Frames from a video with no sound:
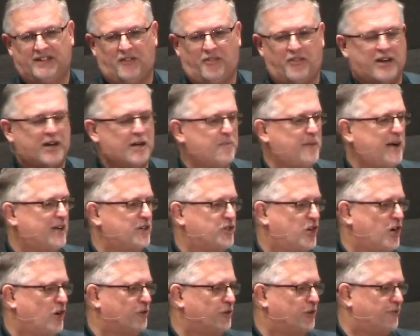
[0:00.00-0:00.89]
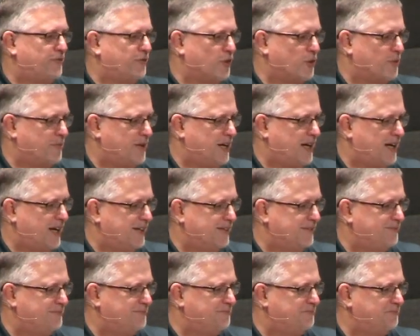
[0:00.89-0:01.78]
Now, think about Jonah for a
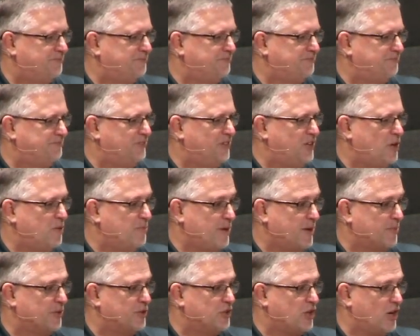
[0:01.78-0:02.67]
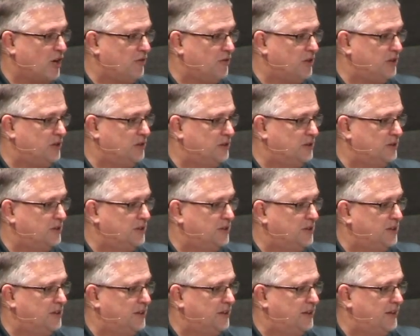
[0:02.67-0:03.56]
minute. You remember
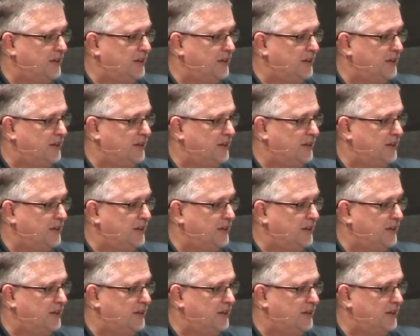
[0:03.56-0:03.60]
Jonah?